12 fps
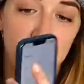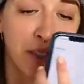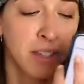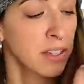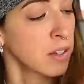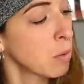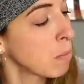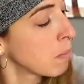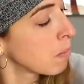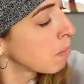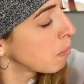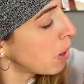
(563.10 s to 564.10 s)
the little
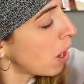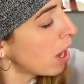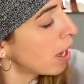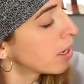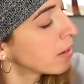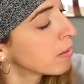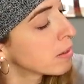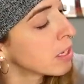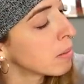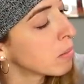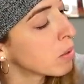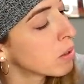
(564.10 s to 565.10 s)
bot
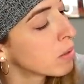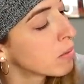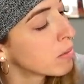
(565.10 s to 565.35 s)
symbol,